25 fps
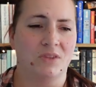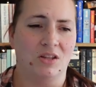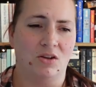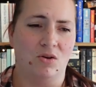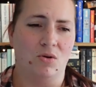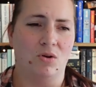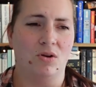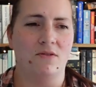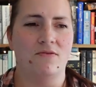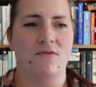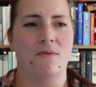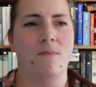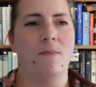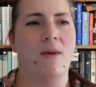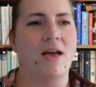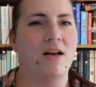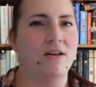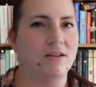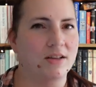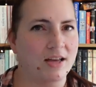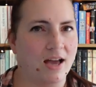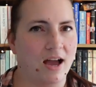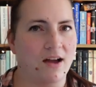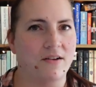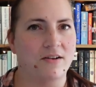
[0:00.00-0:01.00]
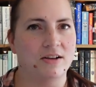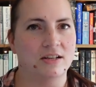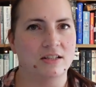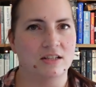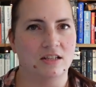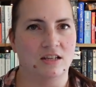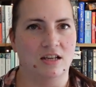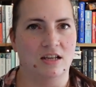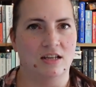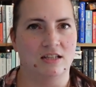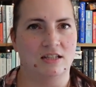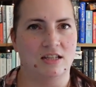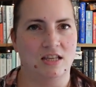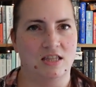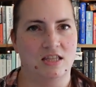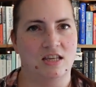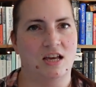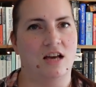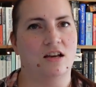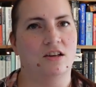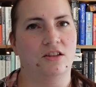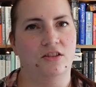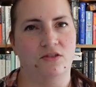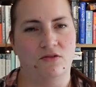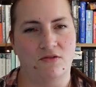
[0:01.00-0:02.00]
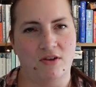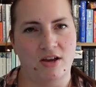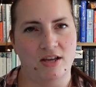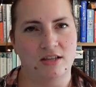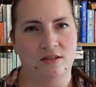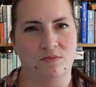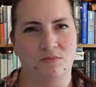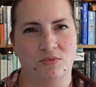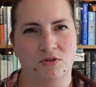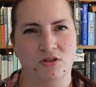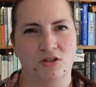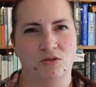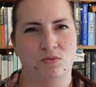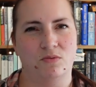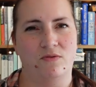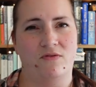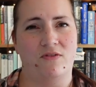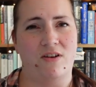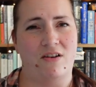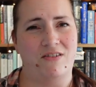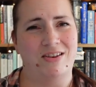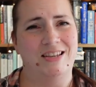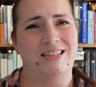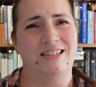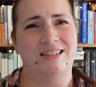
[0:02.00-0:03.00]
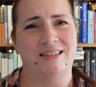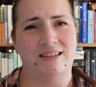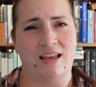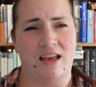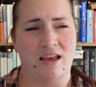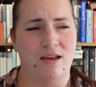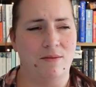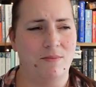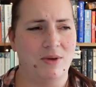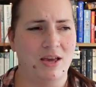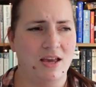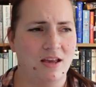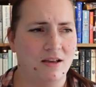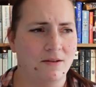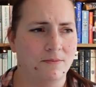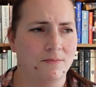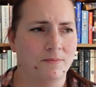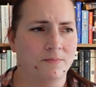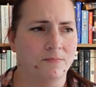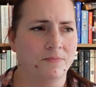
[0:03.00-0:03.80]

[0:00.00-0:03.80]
all of the male characters in the Agatha Raisin books were very samey,